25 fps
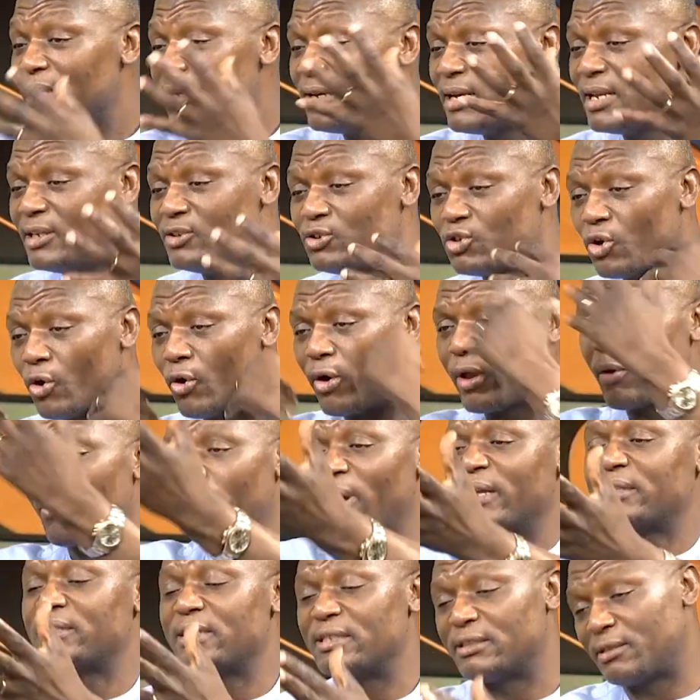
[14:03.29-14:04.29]
The joy,
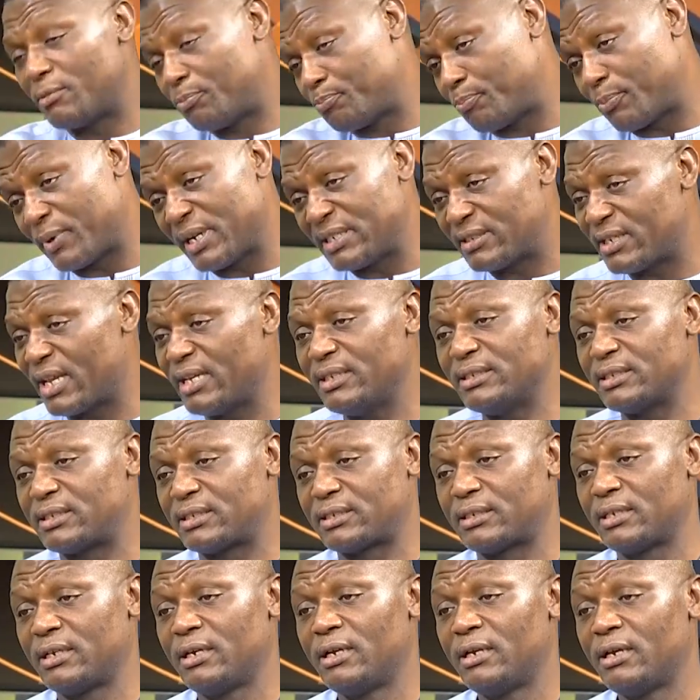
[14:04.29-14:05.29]
what it
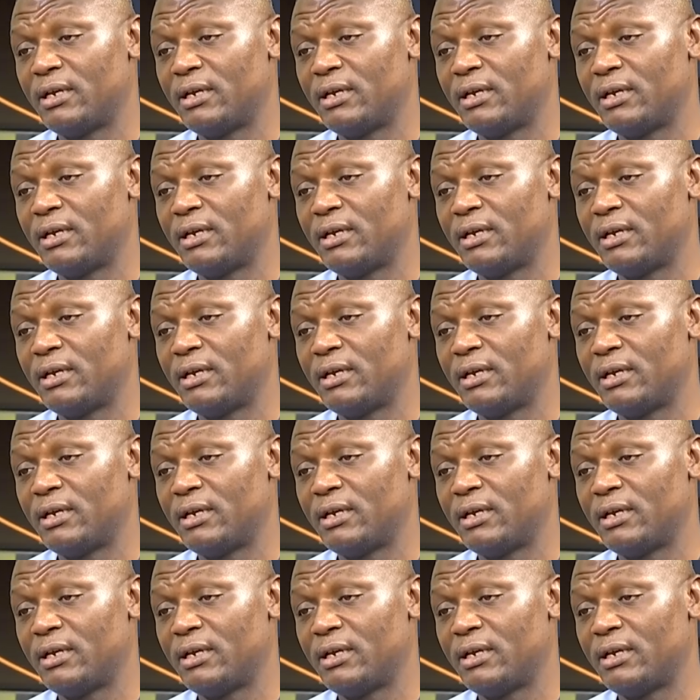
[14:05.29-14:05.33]
presents.